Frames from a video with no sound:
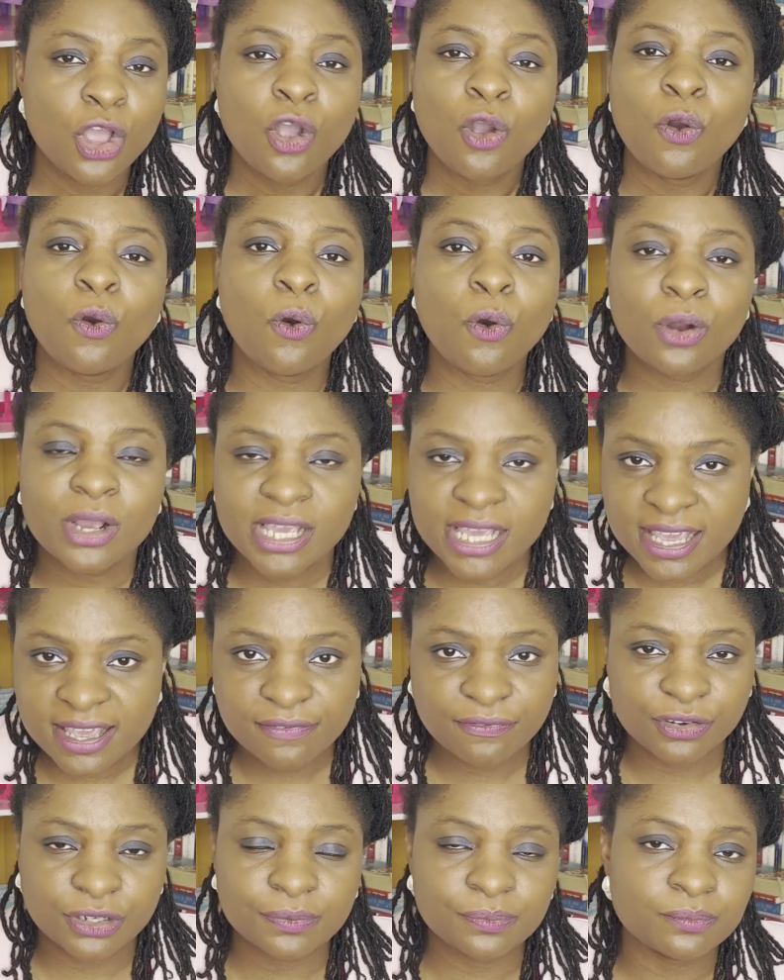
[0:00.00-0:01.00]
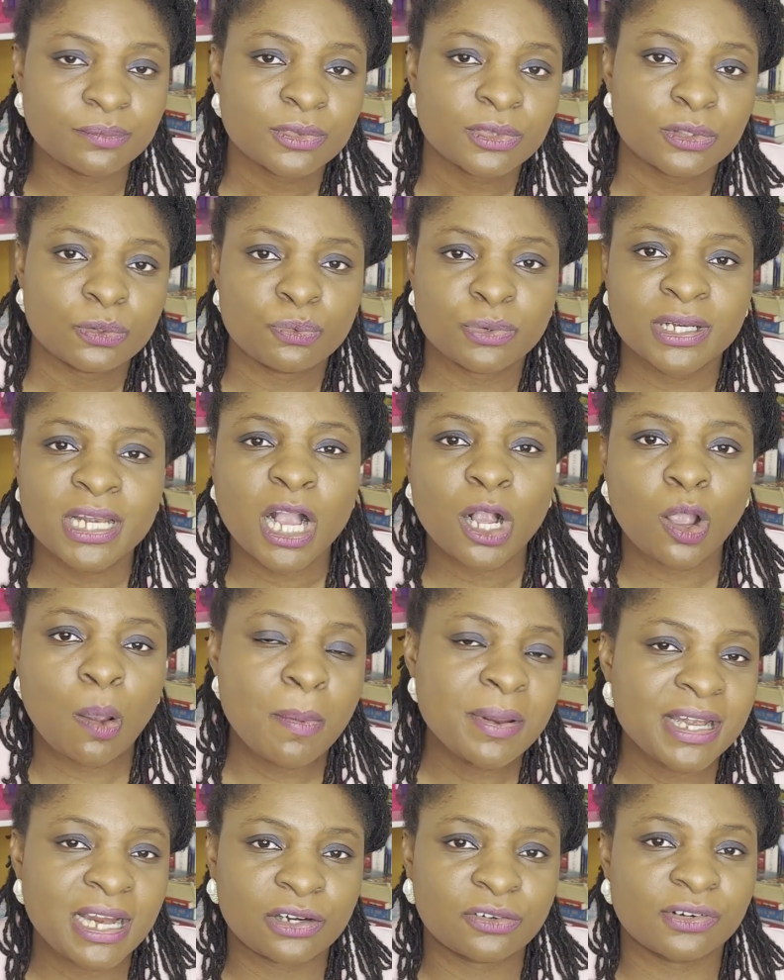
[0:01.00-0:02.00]
Or even without
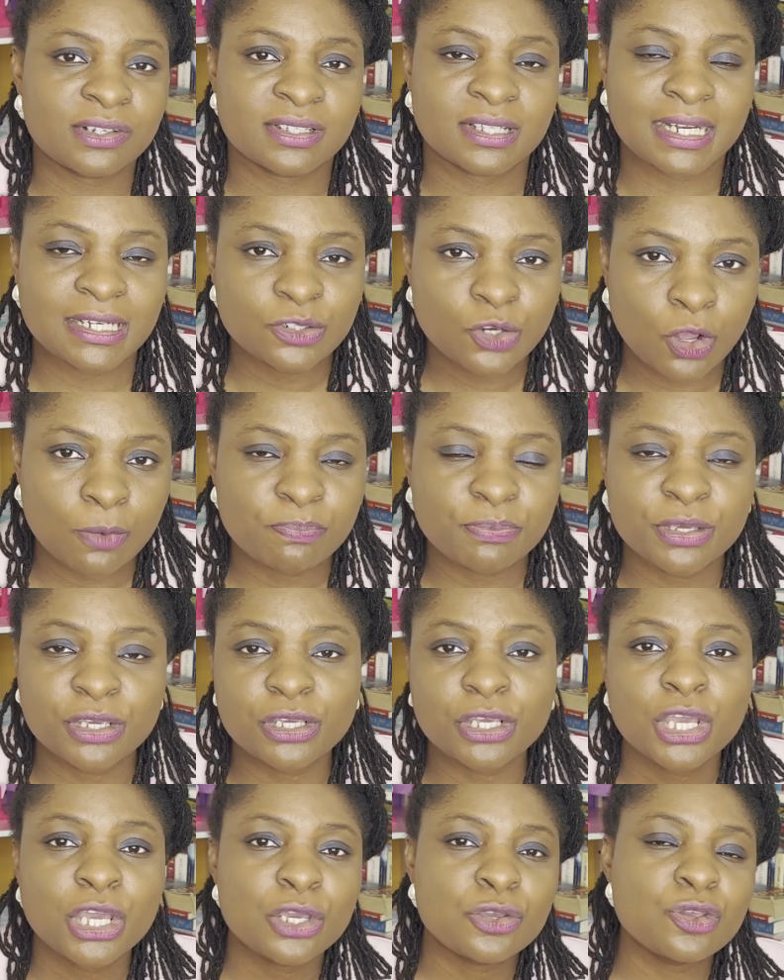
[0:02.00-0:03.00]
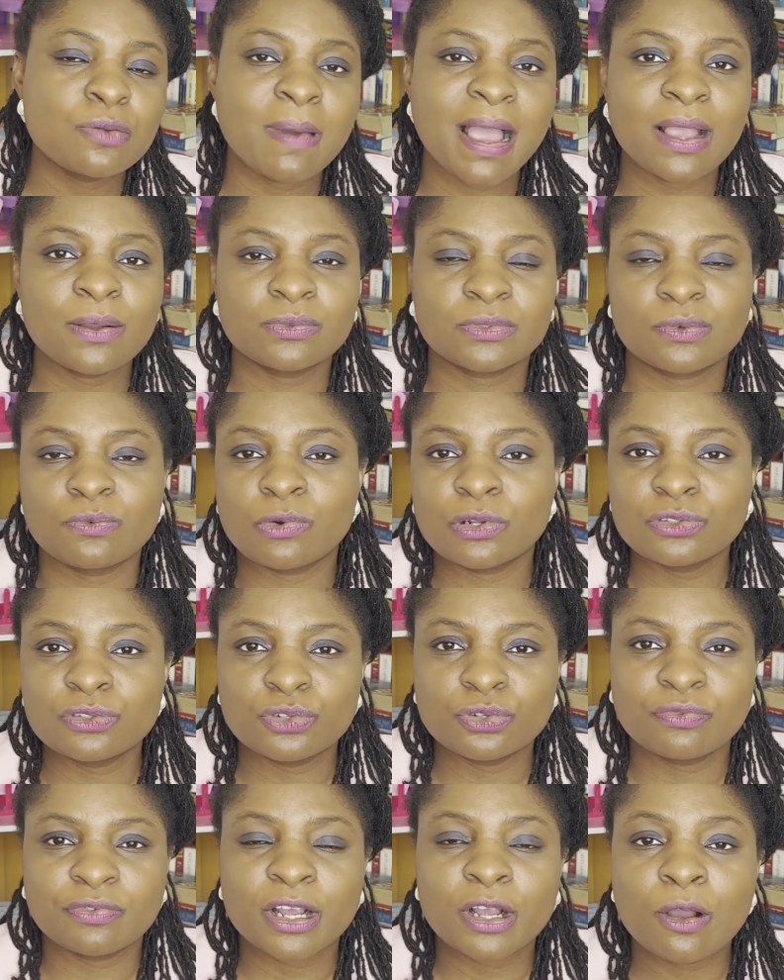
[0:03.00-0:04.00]
coming across that topic, you might want
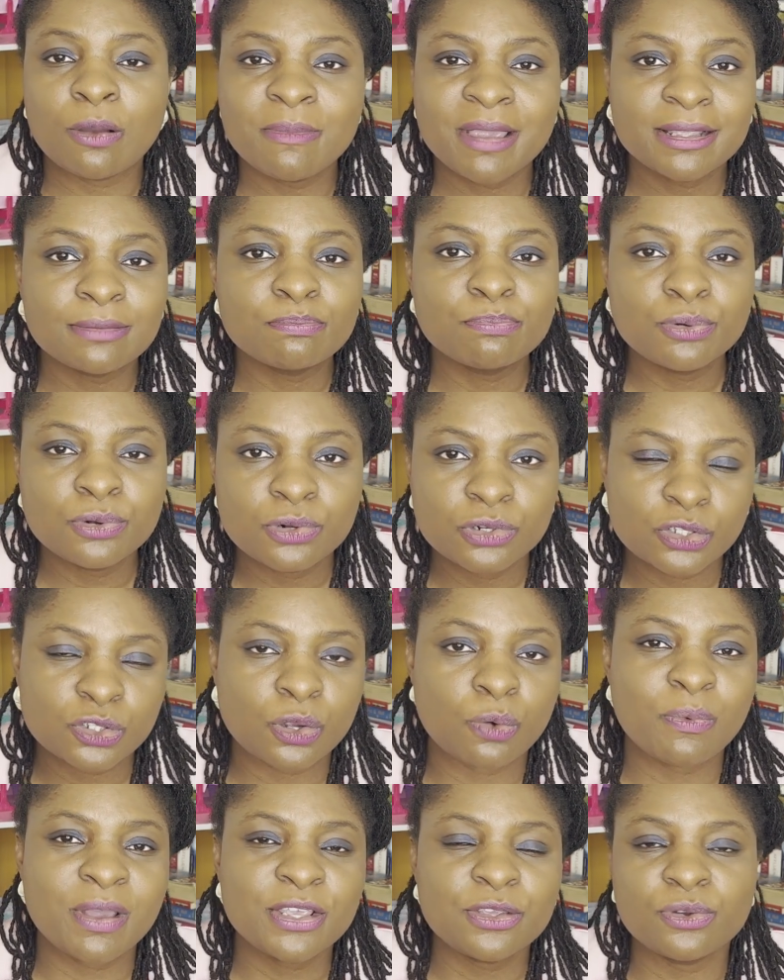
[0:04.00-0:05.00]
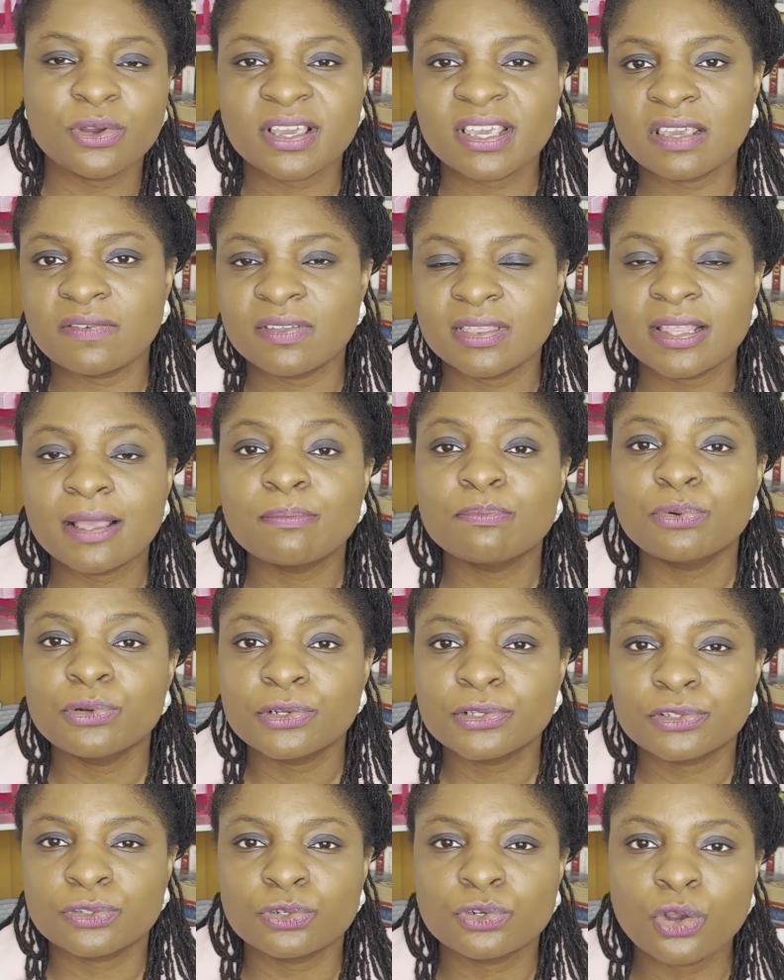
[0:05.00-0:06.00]
to recommend books, or when you're giving them
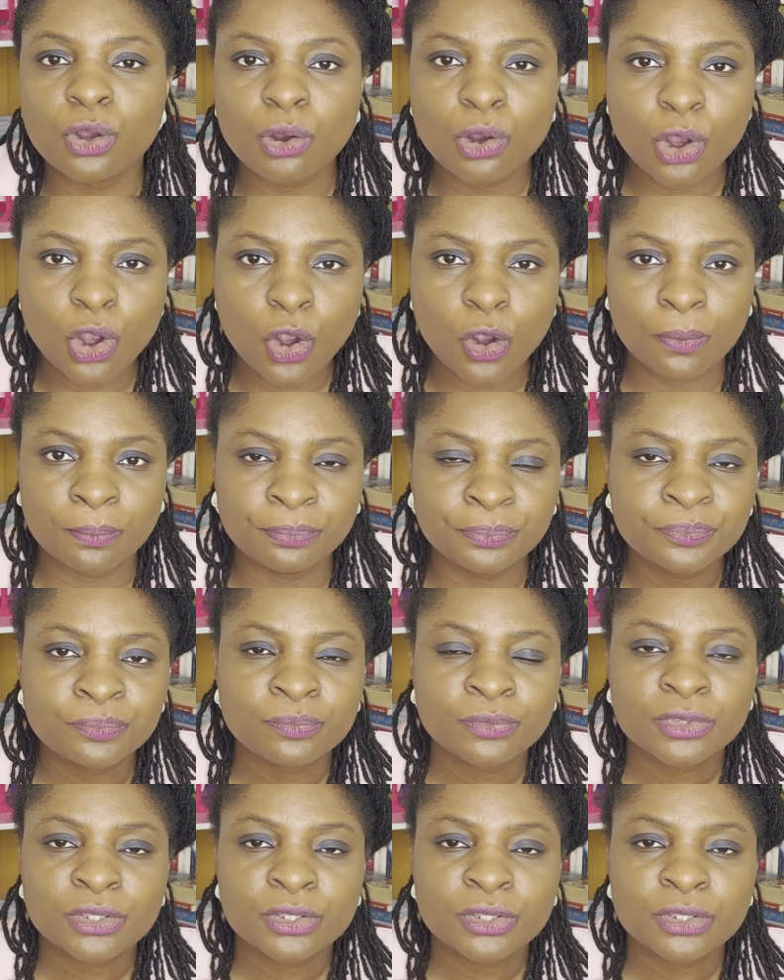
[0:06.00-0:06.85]
books to go home,